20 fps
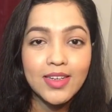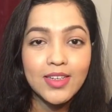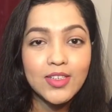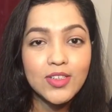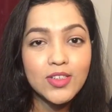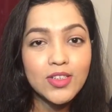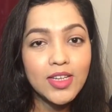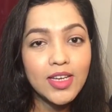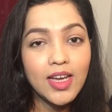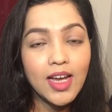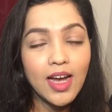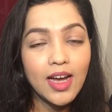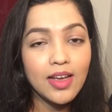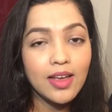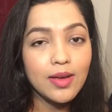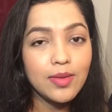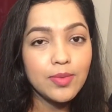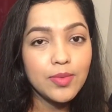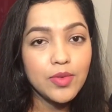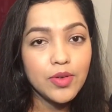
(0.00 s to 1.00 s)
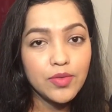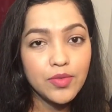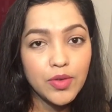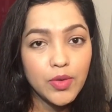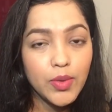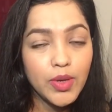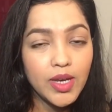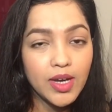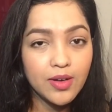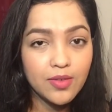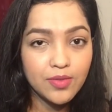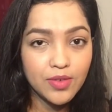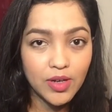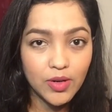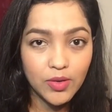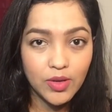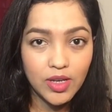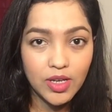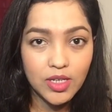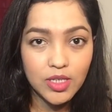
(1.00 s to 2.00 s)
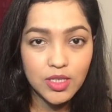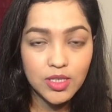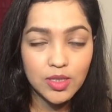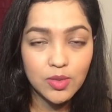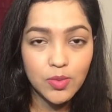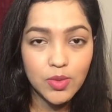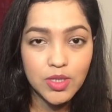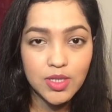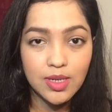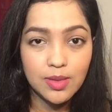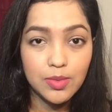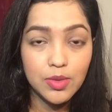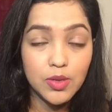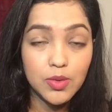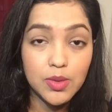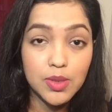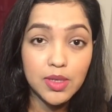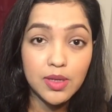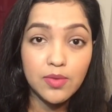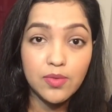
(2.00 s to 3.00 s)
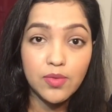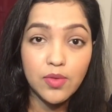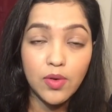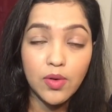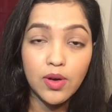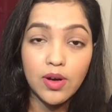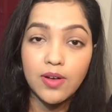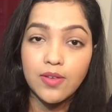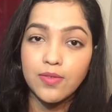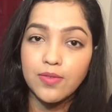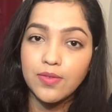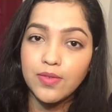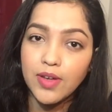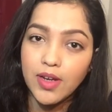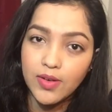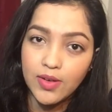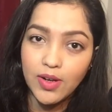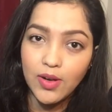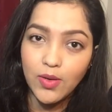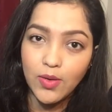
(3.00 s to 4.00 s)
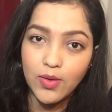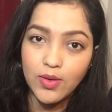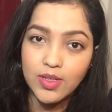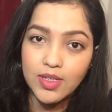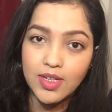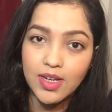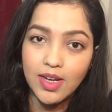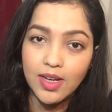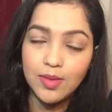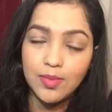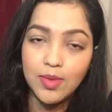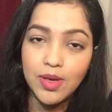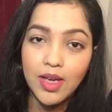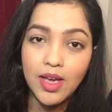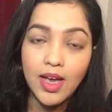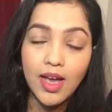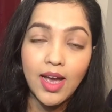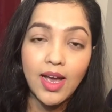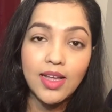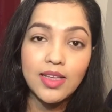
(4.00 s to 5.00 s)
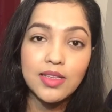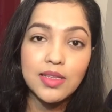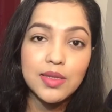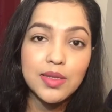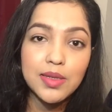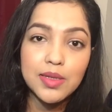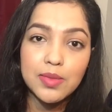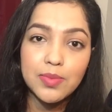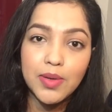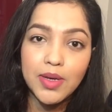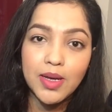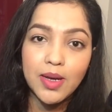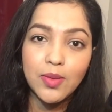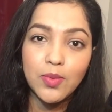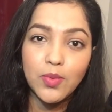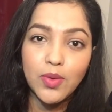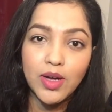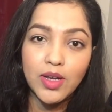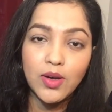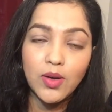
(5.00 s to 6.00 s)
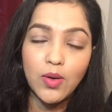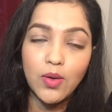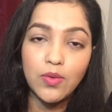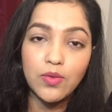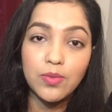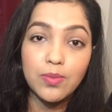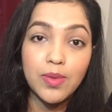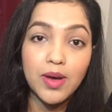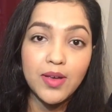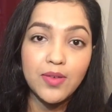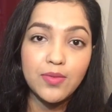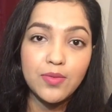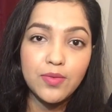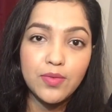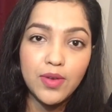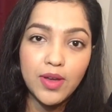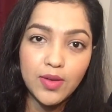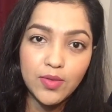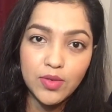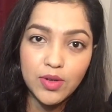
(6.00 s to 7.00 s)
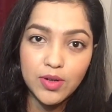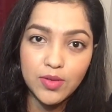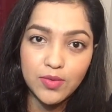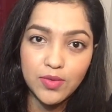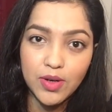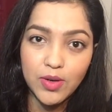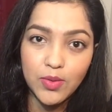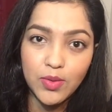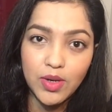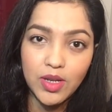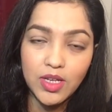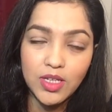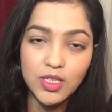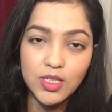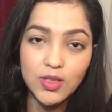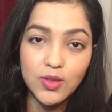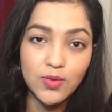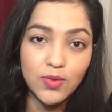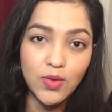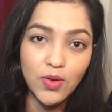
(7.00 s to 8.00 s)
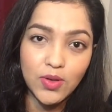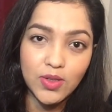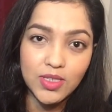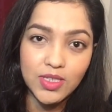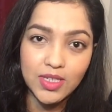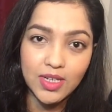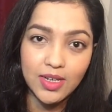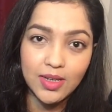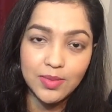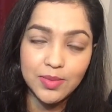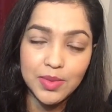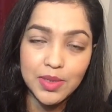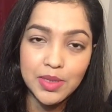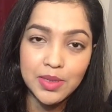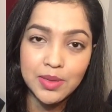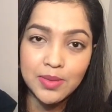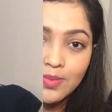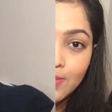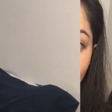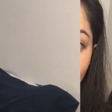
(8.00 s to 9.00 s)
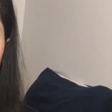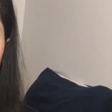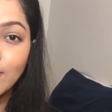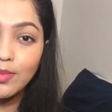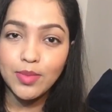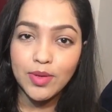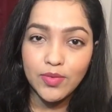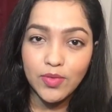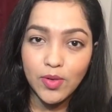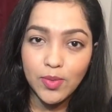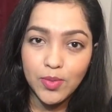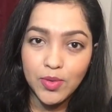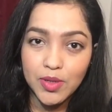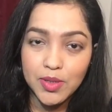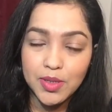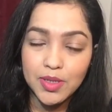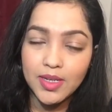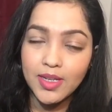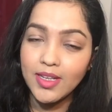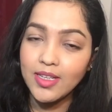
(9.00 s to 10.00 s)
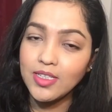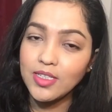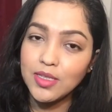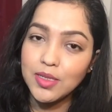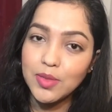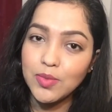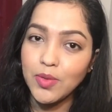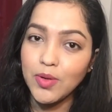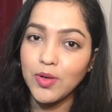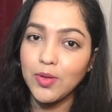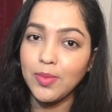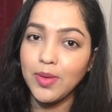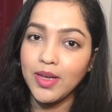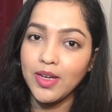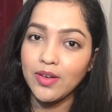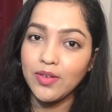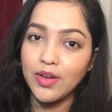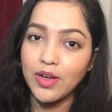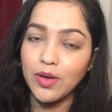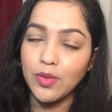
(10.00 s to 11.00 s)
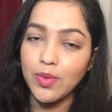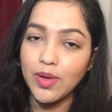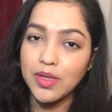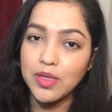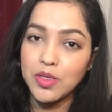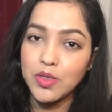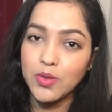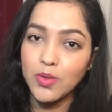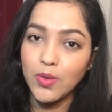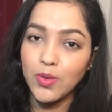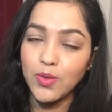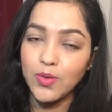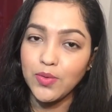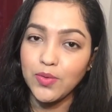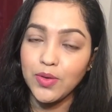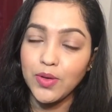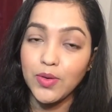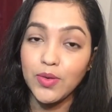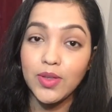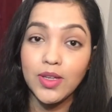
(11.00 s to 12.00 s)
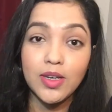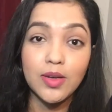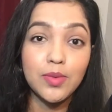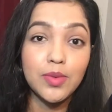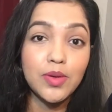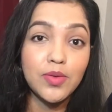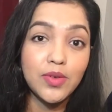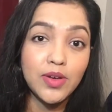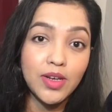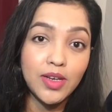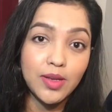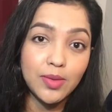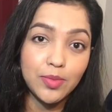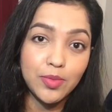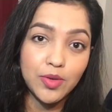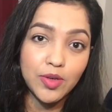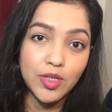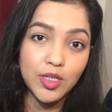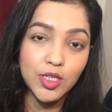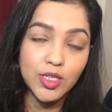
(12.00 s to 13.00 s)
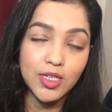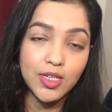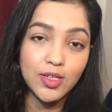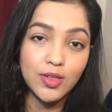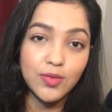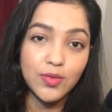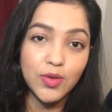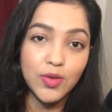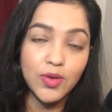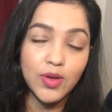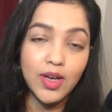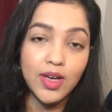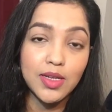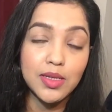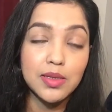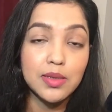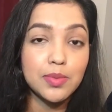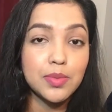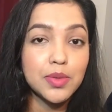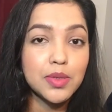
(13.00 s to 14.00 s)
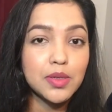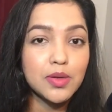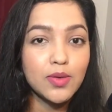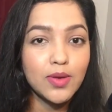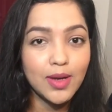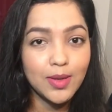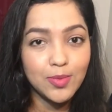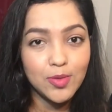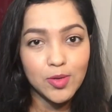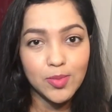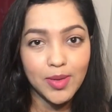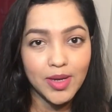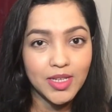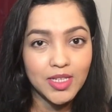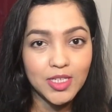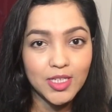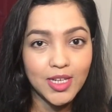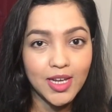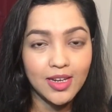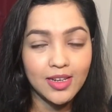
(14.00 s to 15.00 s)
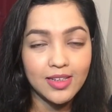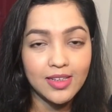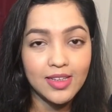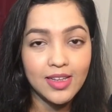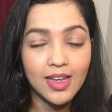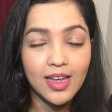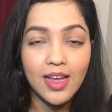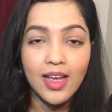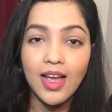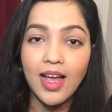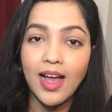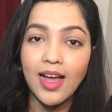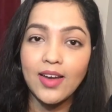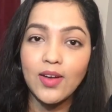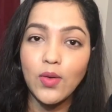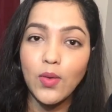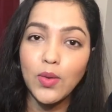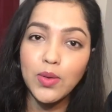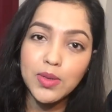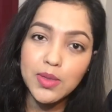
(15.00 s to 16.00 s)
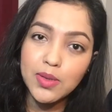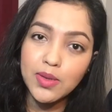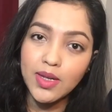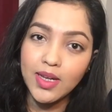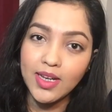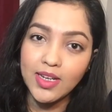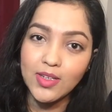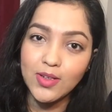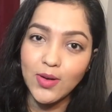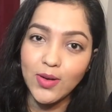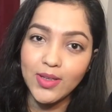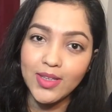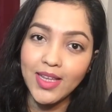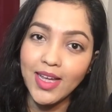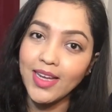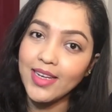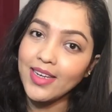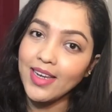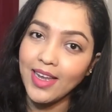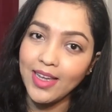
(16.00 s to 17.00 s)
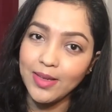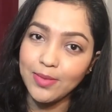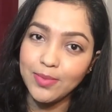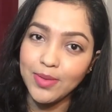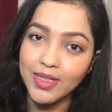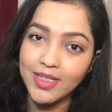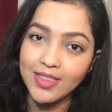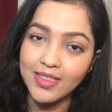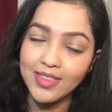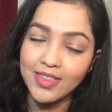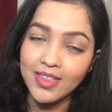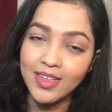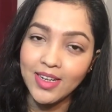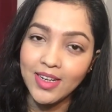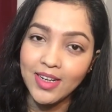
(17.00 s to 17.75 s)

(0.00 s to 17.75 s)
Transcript: Today I am reviewing a foundation which I'm using for a very long time, and this has become one of my favorite foundation of all times. Before proceeding, just want to make a request to all of you that I will really appreciate if you guys subscribe to my channel and also hit on that like button.